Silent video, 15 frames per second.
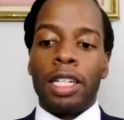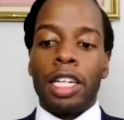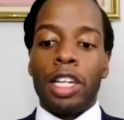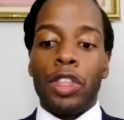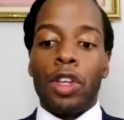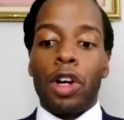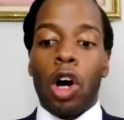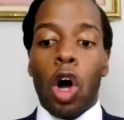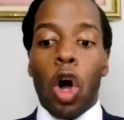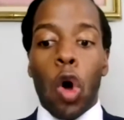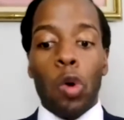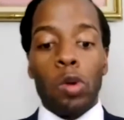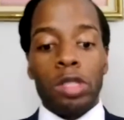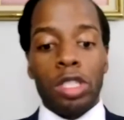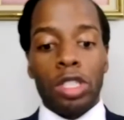either
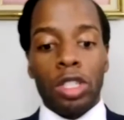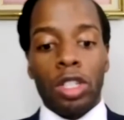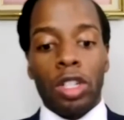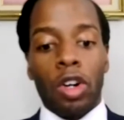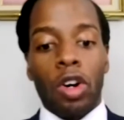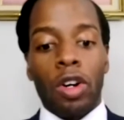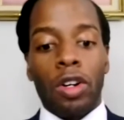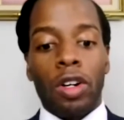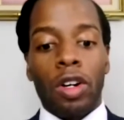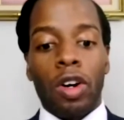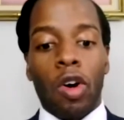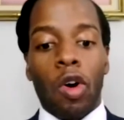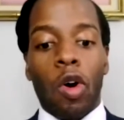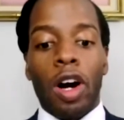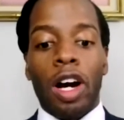alter
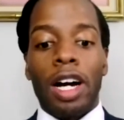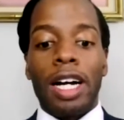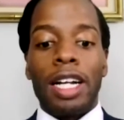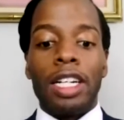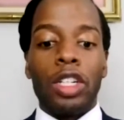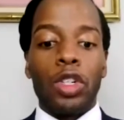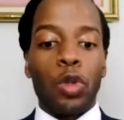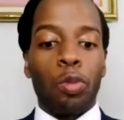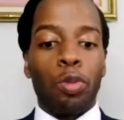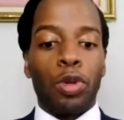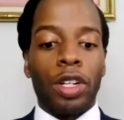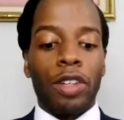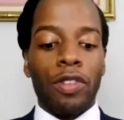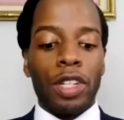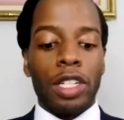or undo
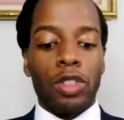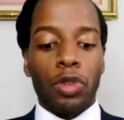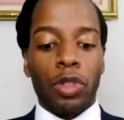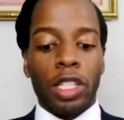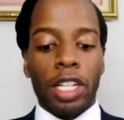previous